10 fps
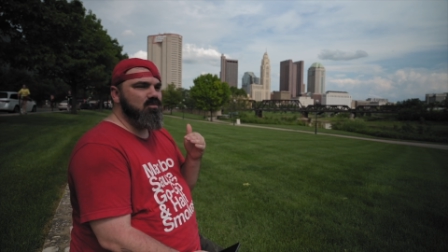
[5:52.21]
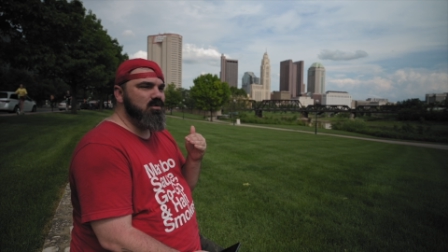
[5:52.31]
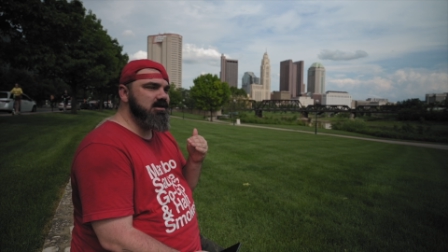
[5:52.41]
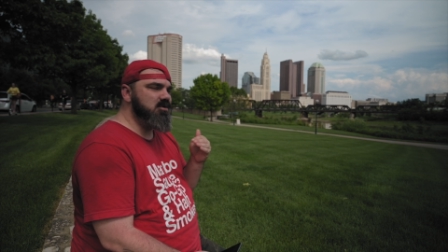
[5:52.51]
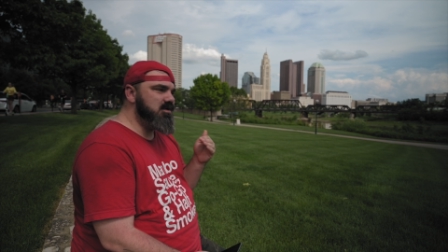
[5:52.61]

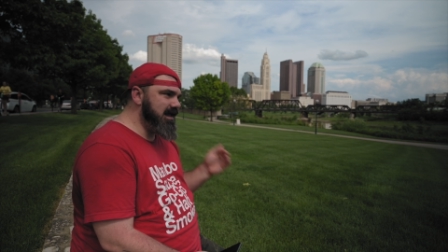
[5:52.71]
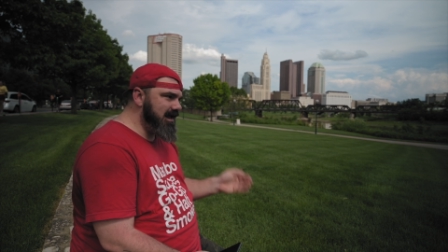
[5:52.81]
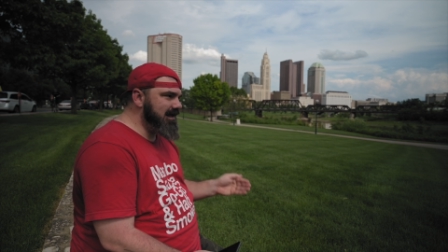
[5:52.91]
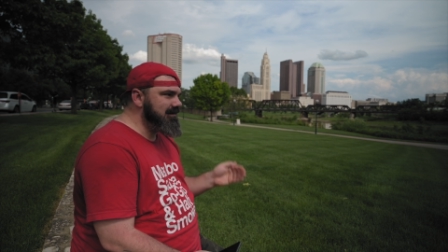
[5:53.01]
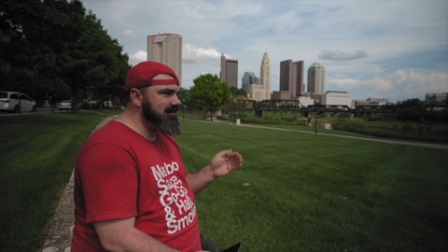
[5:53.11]
When you
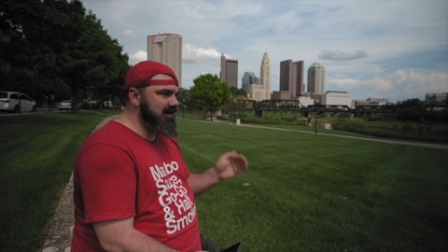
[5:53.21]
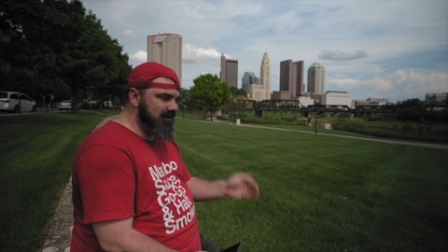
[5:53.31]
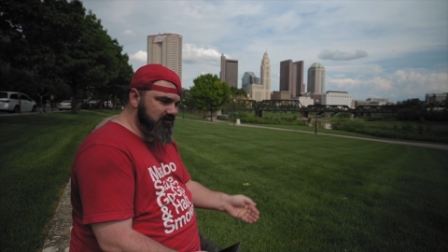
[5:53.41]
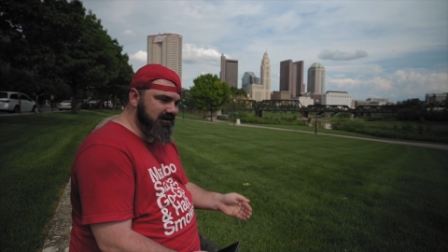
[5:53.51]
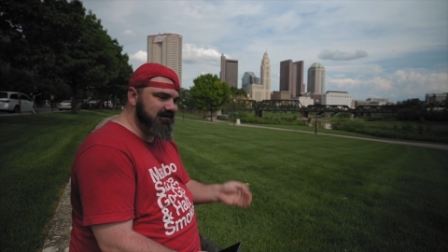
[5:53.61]
get into the
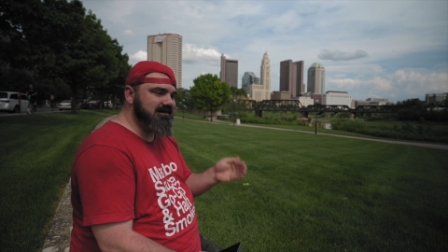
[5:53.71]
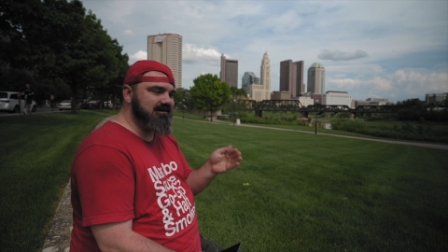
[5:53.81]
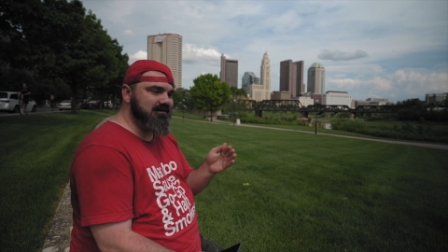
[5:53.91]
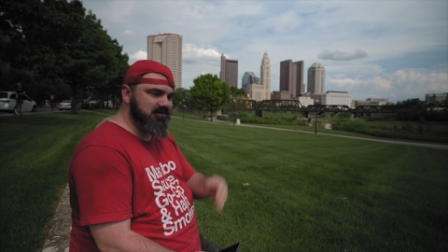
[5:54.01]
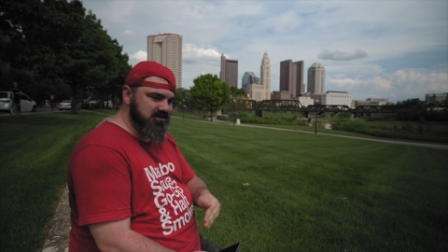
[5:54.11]

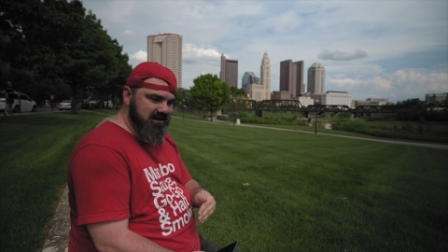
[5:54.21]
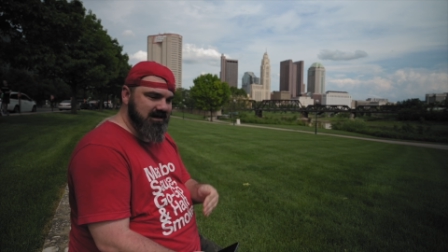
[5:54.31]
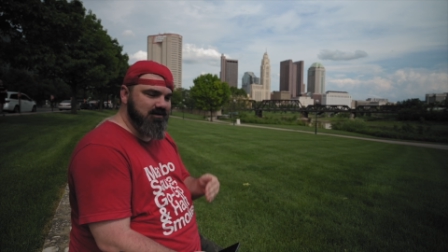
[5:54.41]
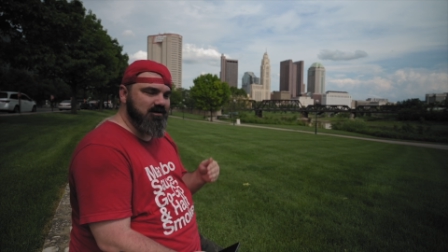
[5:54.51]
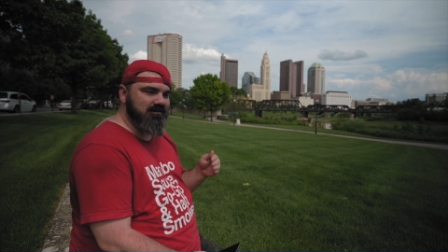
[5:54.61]
intricacies of
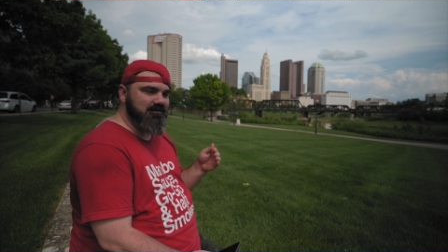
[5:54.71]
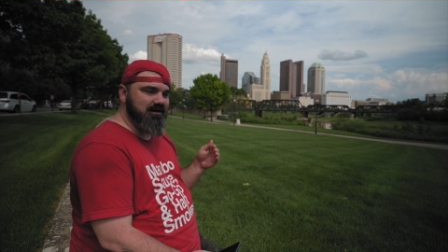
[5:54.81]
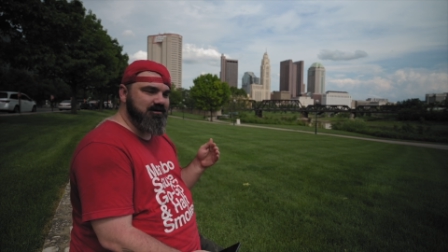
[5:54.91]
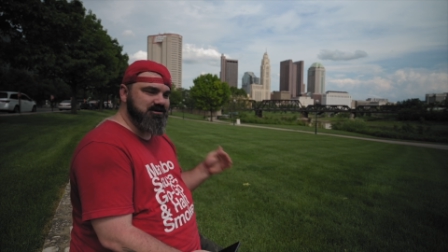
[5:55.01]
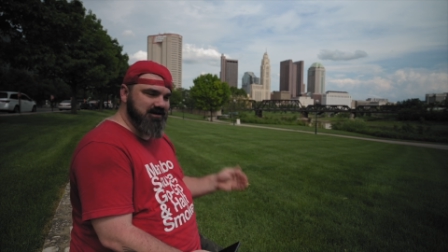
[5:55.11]
Genie, Will
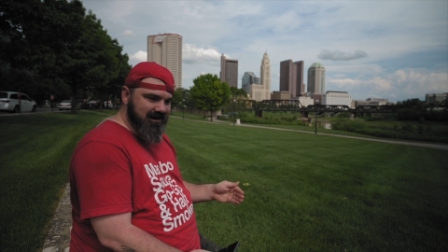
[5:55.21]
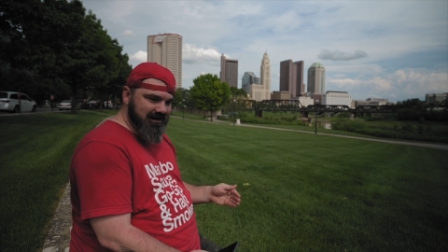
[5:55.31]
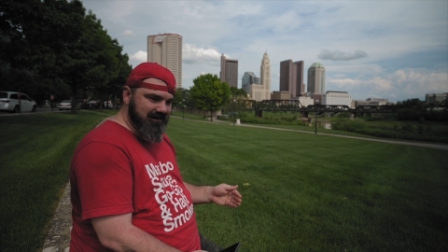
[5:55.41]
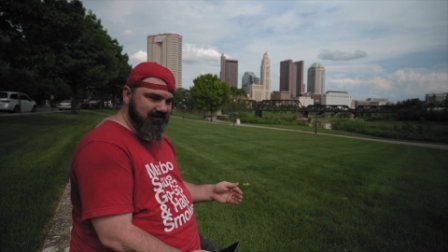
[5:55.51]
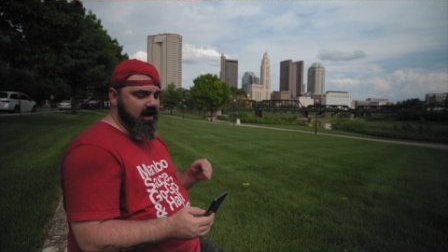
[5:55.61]
Smith
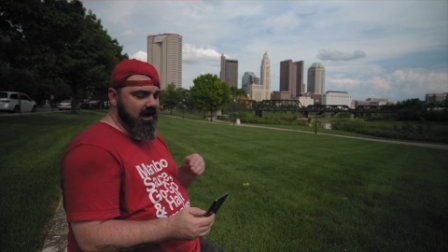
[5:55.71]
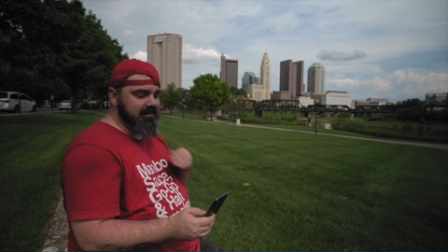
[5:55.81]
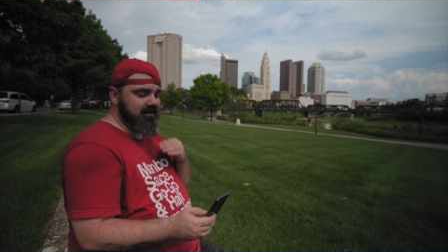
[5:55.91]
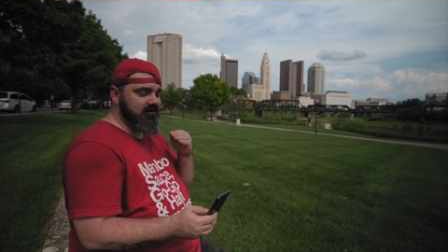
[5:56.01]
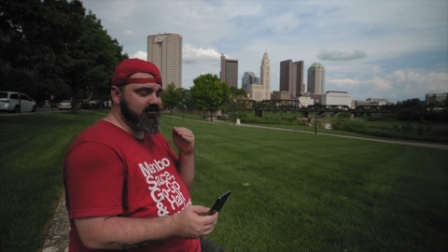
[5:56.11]
shines. I
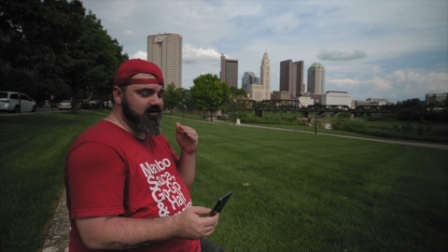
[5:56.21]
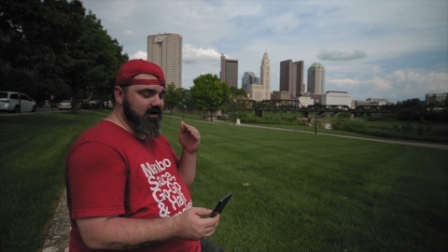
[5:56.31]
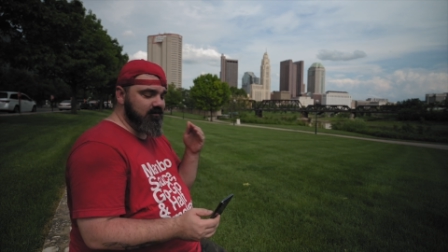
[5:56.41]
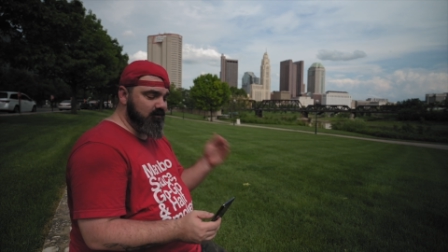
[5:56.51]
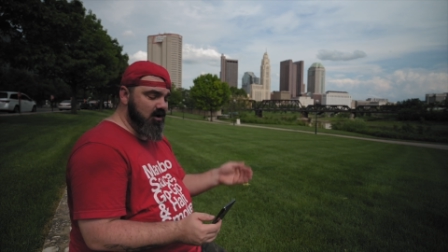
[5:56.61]
think there's
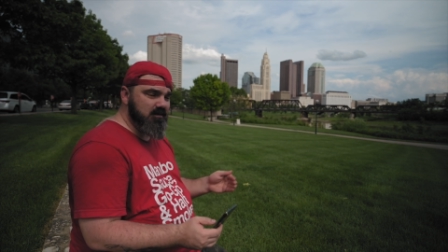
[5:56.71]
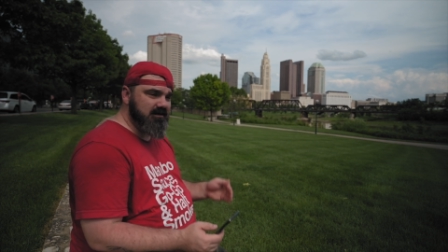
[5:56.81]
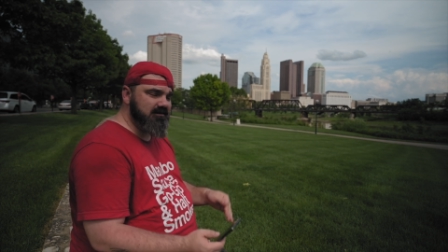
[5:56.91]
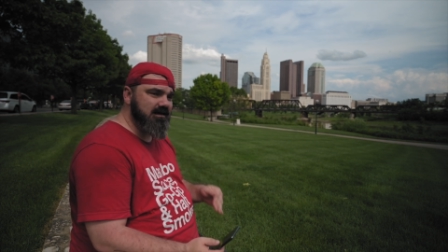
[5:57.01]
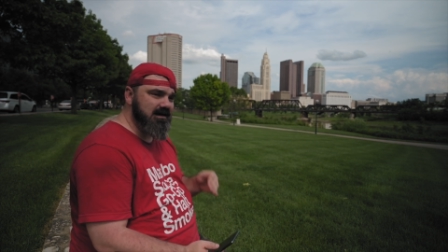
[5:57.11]
great
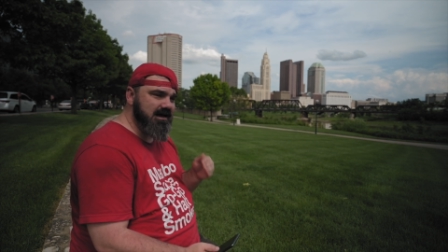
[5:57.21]
moments.